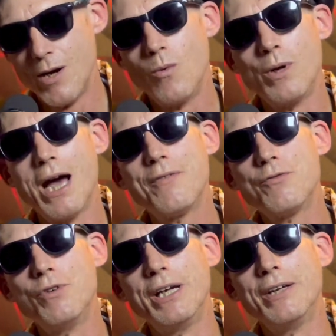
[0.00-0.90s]
We
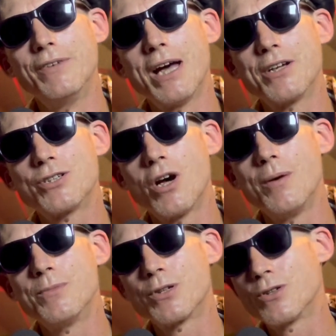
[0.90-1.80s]
haven't really even had a
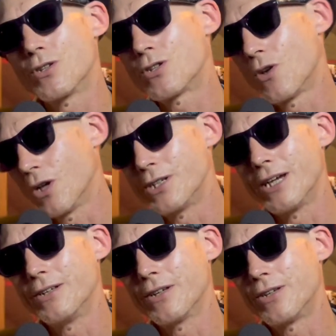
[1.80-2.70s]
time to
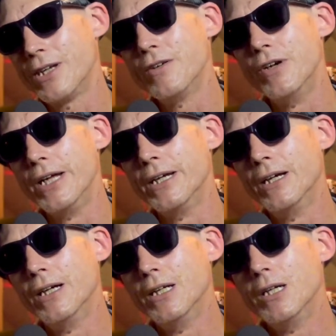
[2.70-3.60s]
consolidate the theory.
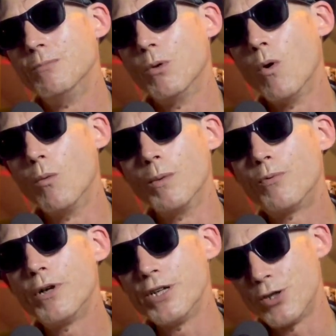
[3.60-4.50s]
But what we're
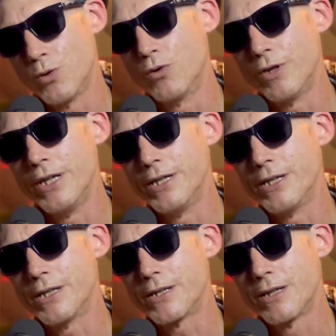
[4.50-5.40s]
pretty sure
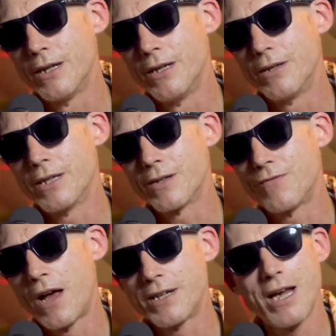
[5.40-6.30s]
is there's a
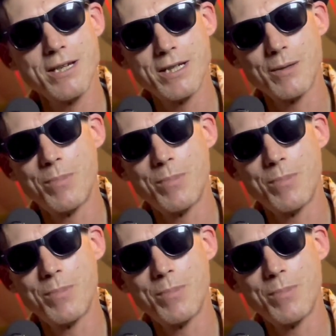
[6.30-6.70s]
fantastic